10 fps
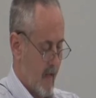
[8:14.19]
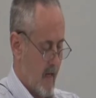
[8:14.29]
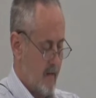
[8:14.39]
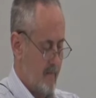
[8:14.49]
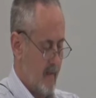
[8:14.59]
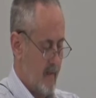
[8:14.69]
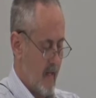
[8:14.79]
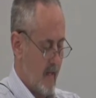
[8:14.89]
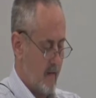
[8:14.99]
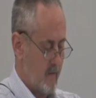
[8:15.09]
At a
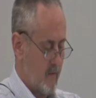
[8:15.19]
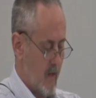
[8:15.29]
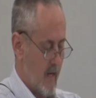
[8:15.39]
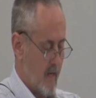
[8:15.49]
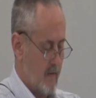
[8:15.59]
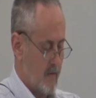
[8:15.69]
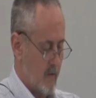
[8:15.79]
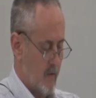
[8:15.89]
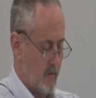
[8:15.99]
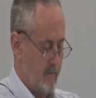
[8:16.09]
midnight cry is
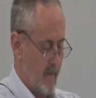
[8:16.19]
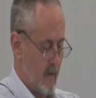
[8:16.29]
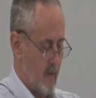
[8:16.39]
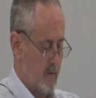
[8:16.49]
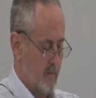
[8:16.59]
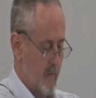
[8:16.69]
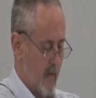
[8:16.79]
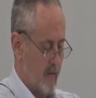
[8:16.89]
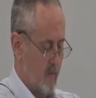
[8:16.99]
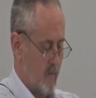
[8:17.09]
heard Behold, the
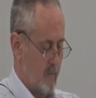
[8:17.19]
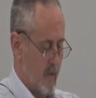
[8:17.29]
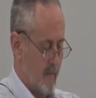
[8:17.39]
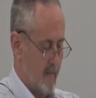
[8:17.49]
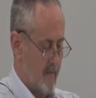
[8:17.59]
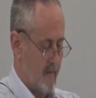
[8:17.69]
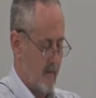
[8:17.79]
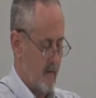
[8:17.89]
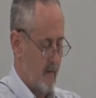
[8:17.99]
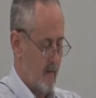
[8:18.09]
bridegroom cometh.
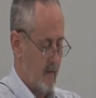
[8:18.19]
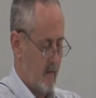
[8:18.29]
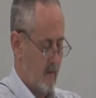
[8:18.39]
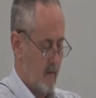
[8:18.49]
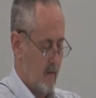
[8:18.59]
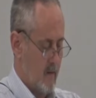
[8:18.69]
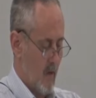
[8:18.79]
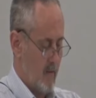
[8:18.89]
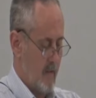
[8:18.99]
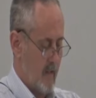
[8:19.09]

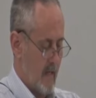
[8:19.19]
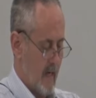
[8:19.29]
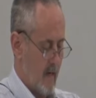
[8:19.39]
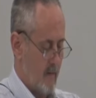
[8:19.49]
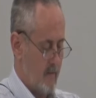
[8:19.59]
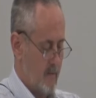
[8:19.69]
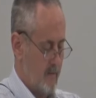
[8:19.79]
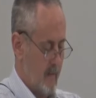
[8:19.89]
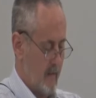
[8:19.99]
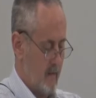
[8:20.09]
Go ye out to
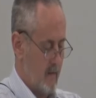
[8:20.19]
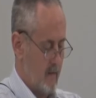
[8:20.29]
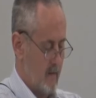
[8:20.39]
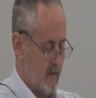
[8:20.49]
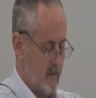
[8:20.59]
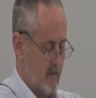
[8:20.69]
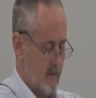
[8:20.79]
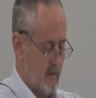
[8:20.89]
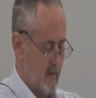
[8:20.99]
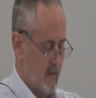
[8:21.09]
meet the,
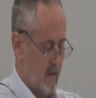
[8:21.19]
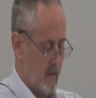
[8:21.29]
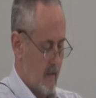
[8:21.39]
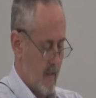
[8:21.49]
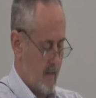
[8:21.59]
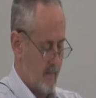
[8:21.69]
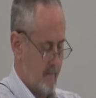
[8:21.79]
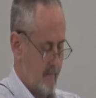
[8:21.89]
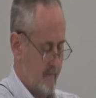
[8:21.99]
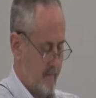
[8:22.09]

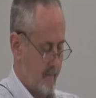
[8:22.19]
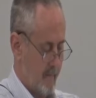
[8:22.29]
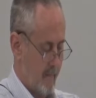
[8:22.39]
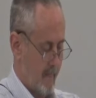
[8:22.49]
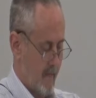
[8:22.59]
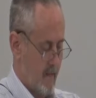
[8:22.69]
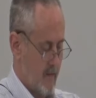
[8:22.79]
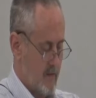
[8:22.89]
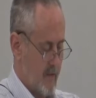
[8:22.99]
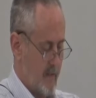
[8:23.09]
him.
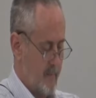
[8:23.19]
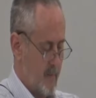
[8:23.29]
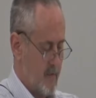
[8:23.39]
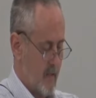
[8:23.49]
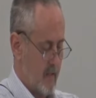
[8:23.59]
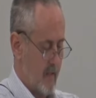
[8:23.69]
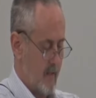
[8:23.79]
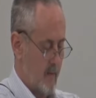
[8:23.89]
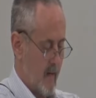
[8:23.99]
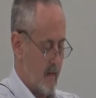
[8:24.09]
The sleepers suddenly
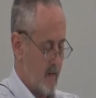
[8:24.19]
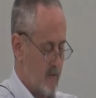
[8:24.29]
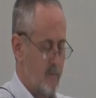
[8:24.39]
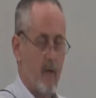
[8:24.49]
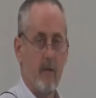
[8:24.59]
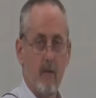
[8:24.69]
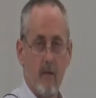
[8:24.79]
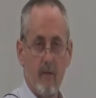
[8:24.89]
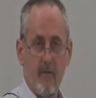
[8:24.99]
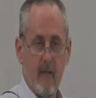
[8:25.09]
awake and spring to
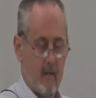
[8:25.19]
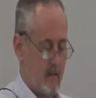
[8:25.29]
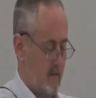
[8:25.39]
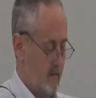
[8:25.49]
their feet.